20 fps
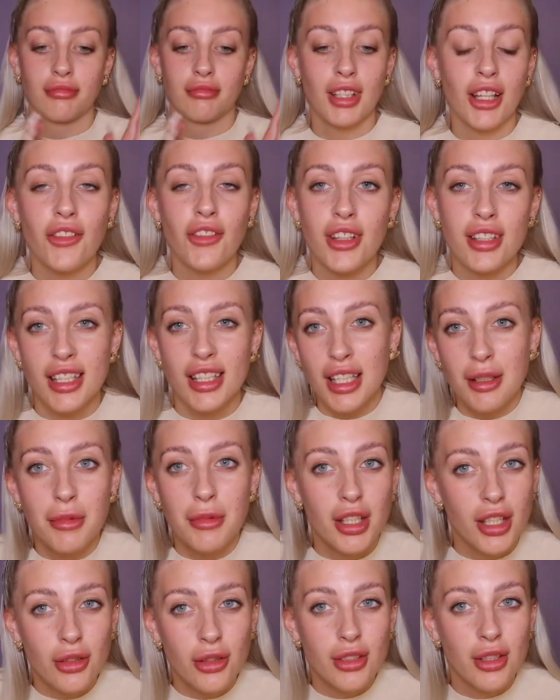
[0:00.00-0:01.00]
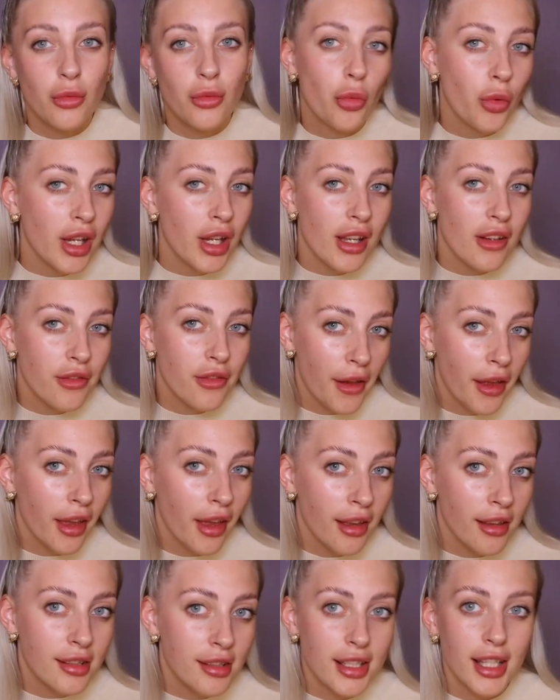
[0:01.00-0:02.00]
If you see me using weird
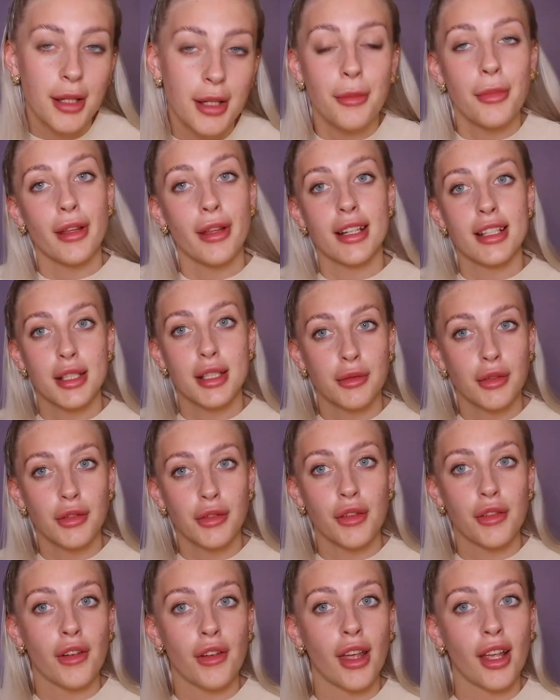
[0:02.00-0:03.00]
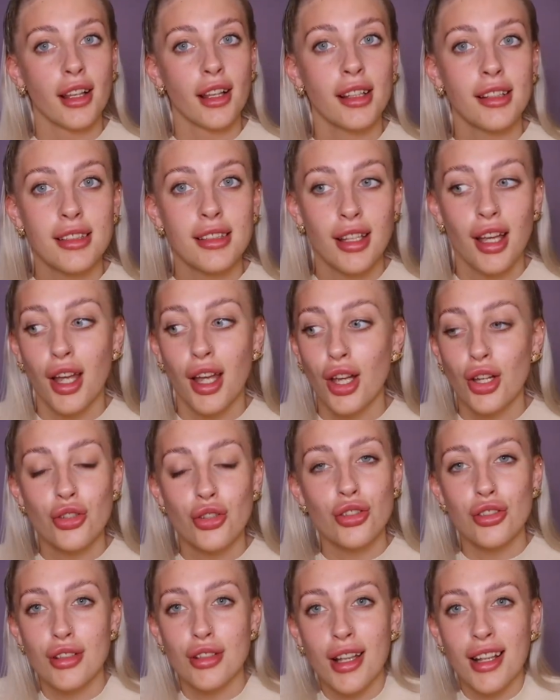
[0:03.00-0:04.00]
things in place of other things,
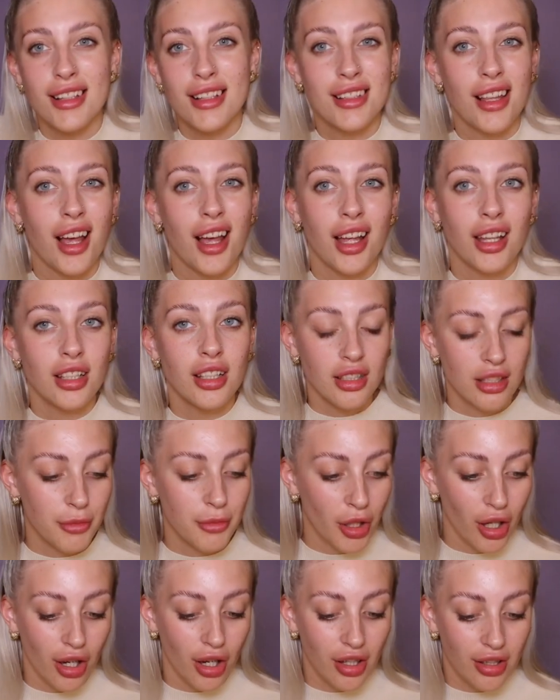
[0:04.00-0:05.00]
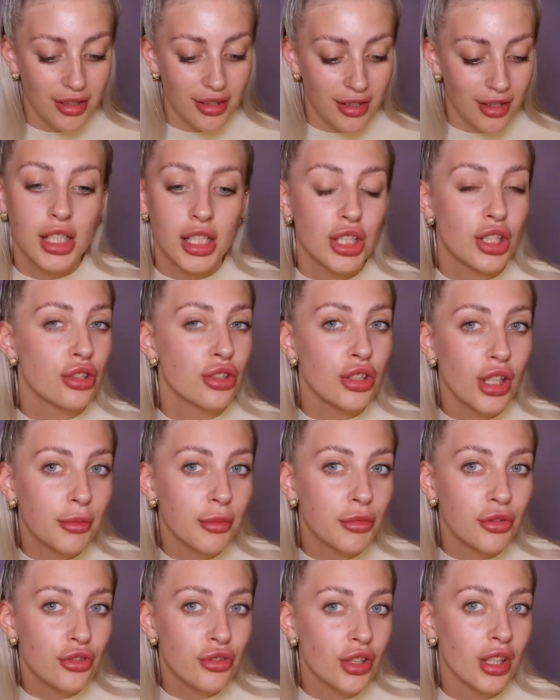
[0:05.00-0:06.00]
just let it slide because there's not
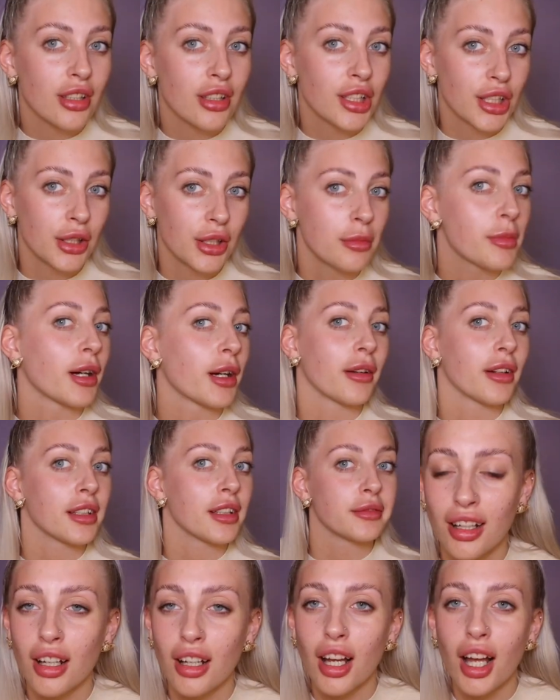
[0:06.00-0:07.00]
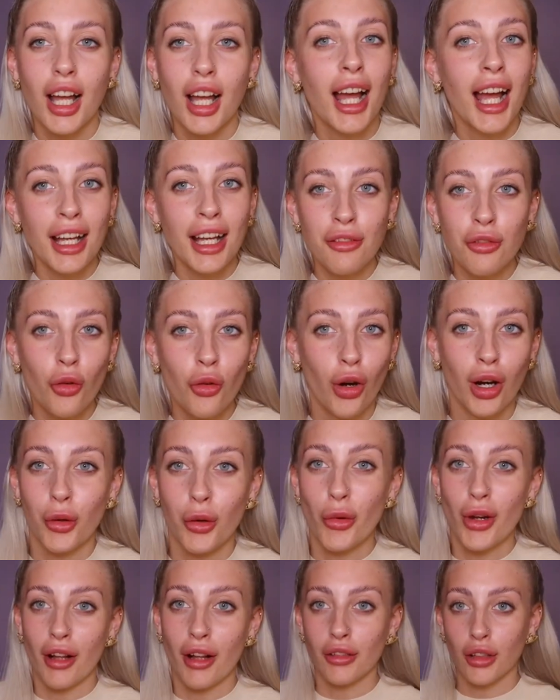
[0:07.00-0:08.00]
much I can do about it. I thought I
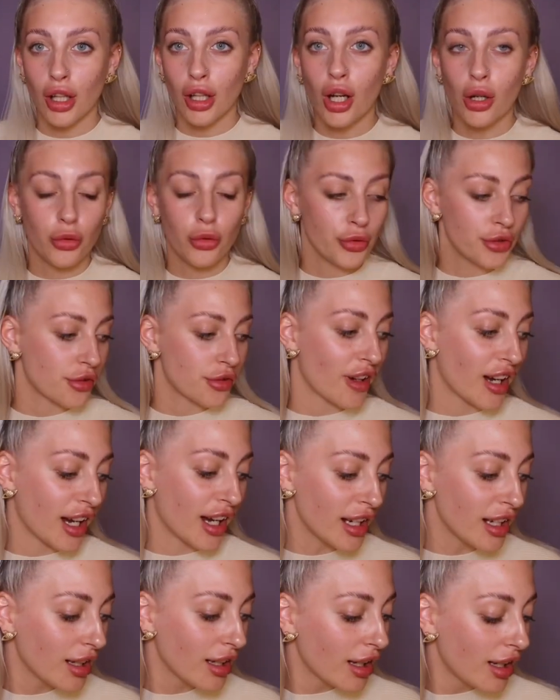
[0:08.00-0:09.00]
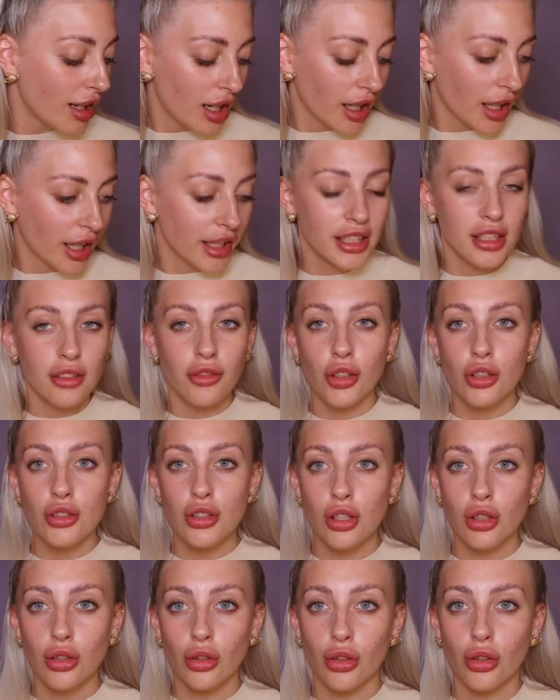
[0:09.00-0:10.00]
would have loads, right? And then I've gone
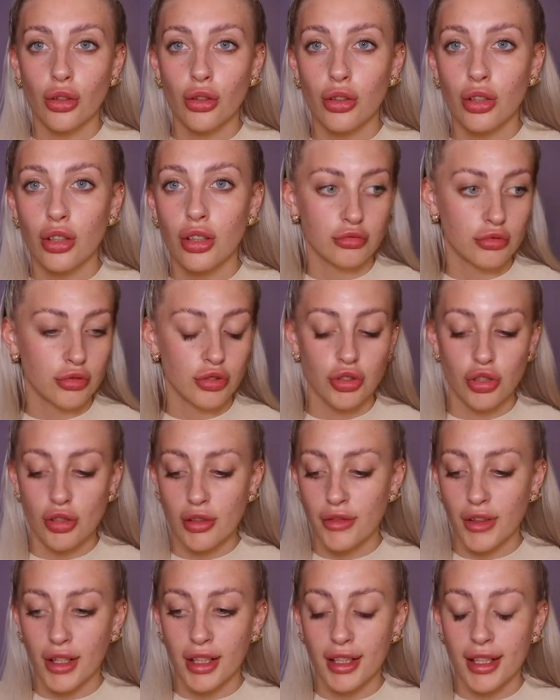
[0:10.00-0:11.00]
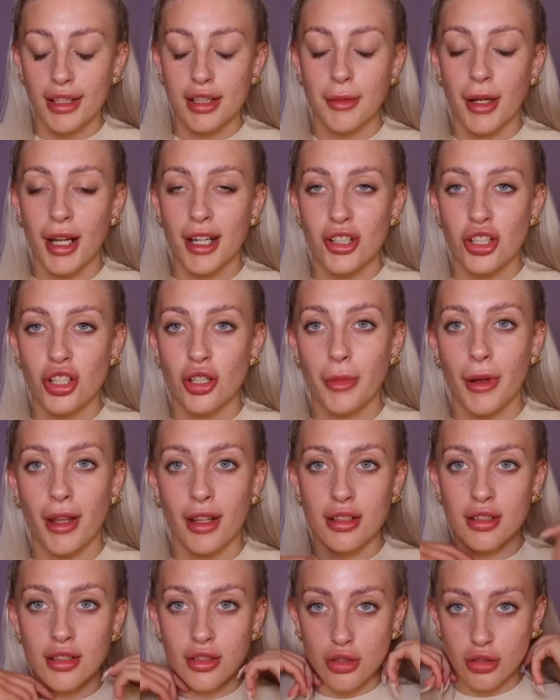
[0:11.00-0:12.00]
to look, just find like some eyeshadow
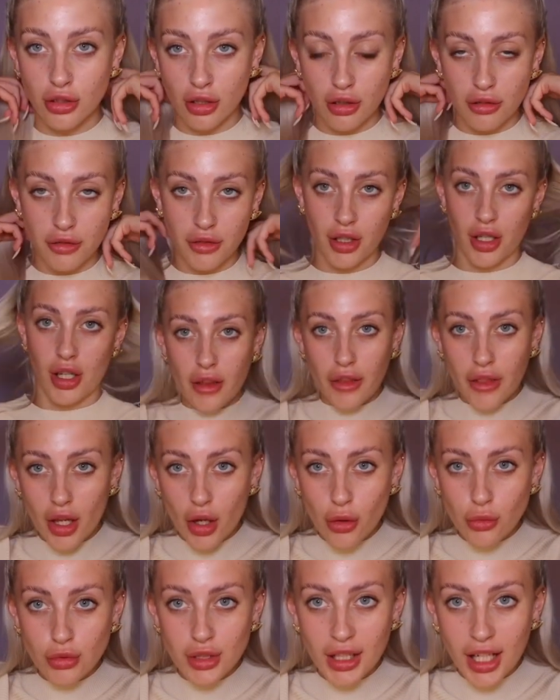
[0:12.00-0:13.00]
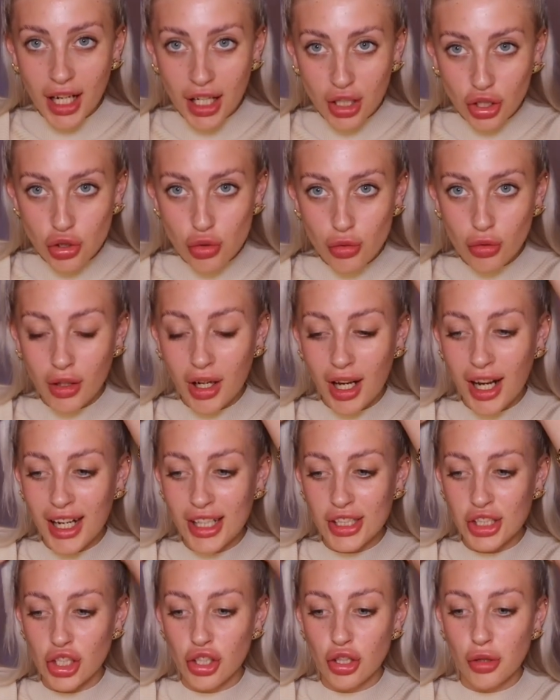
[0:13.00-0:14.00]
palettes and stuff. The only actual
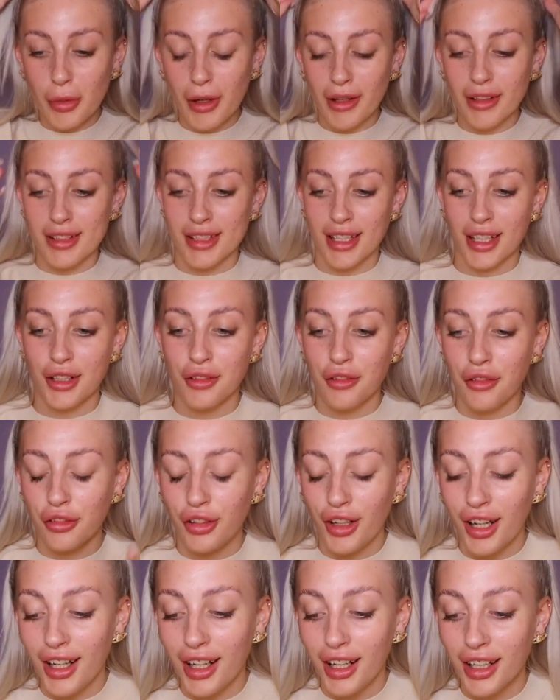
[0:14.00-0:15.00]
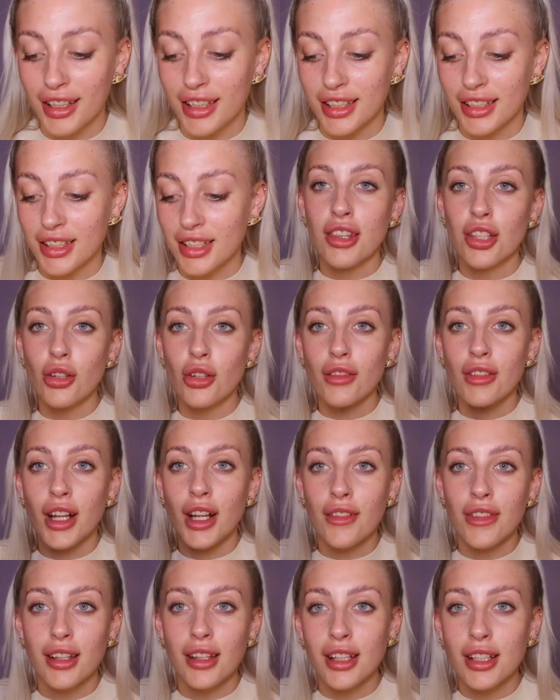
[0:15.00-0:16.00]
eyeshadow palettes I can find, they don't even
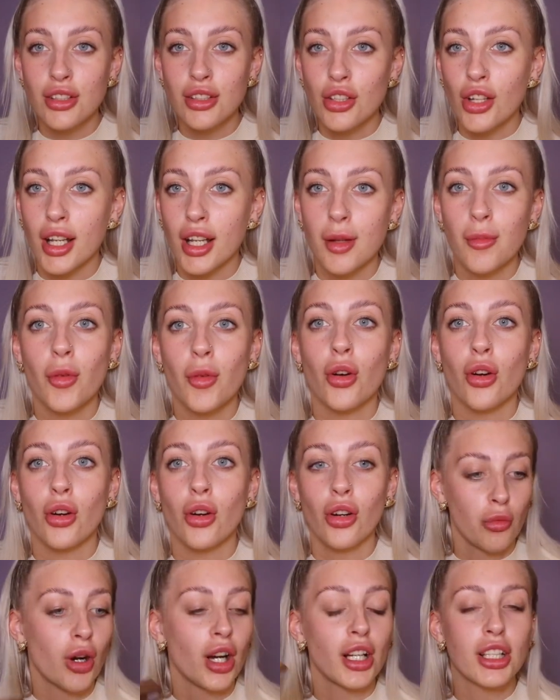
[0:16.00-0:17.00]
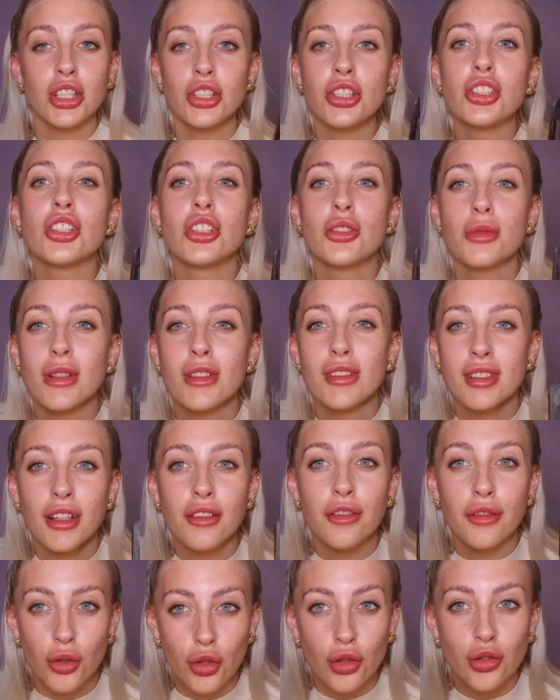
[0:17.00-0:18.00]
have the lids anymore. What I used to use when I was like
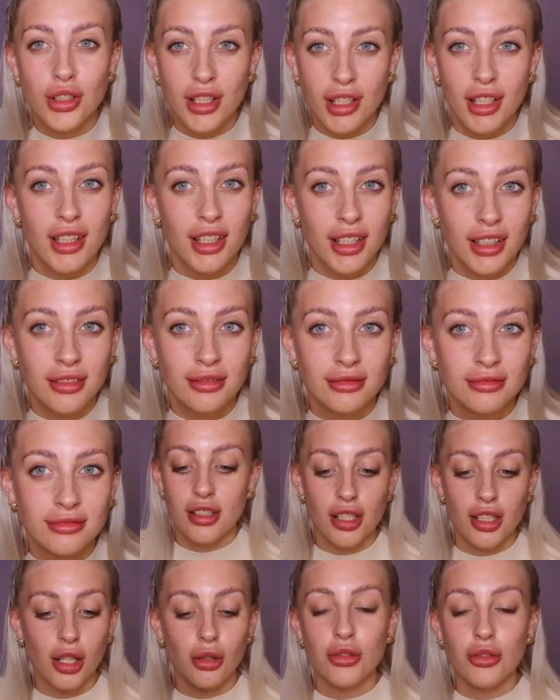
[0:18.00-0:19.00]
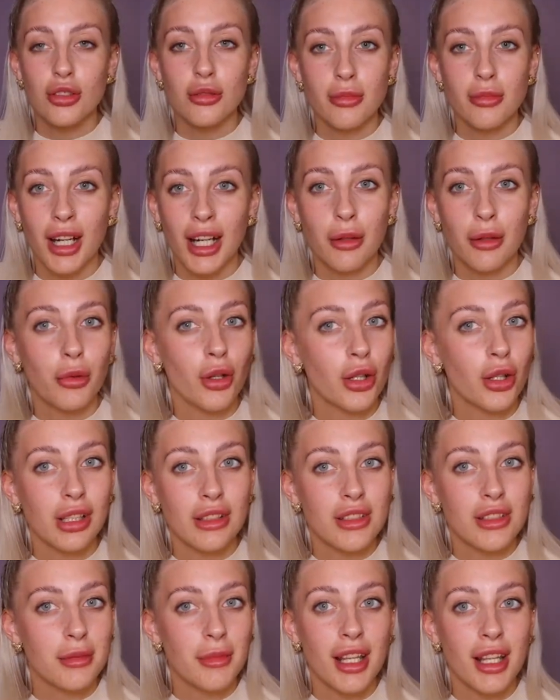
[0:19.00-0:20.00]
14. So somehow we're gonna
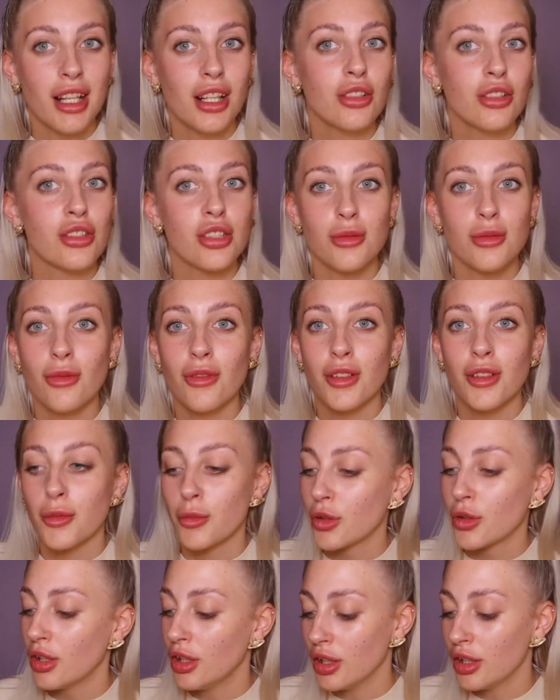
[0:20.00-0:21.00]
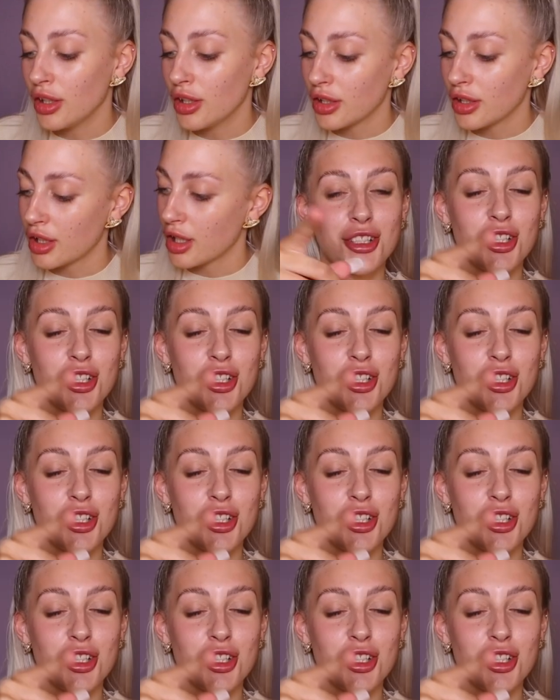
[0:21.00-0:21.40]
have to make something work.